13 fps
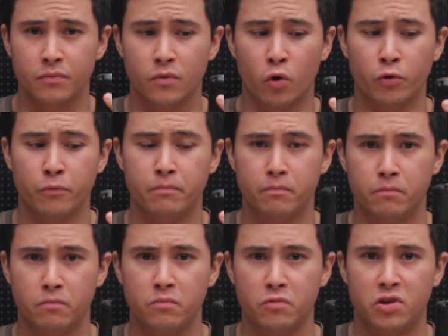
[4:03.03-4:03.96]
Or
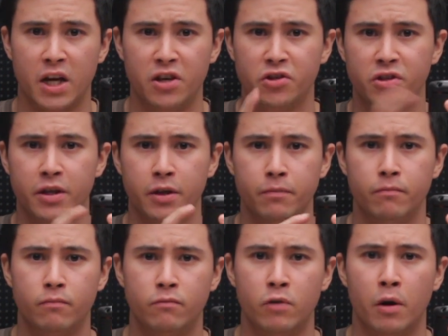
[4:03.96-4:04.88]
change the
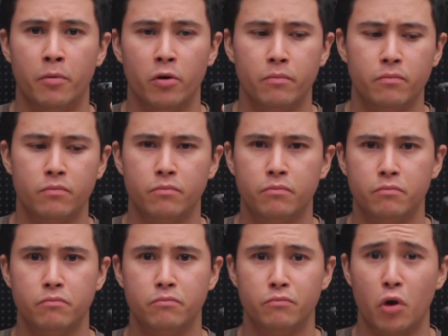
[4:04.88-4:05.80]
rubber
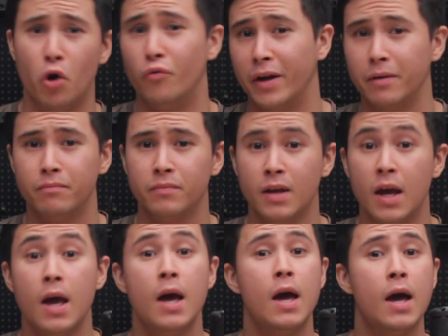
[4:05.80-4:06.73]
O-ring.
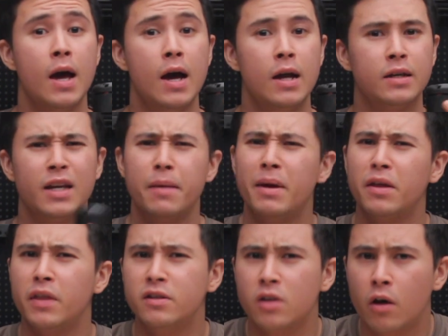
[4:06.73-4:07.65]
Did I make
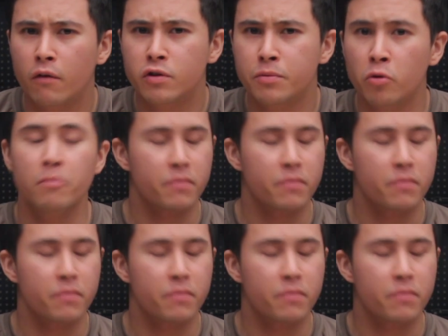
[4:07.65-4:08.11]
things uncomfortable?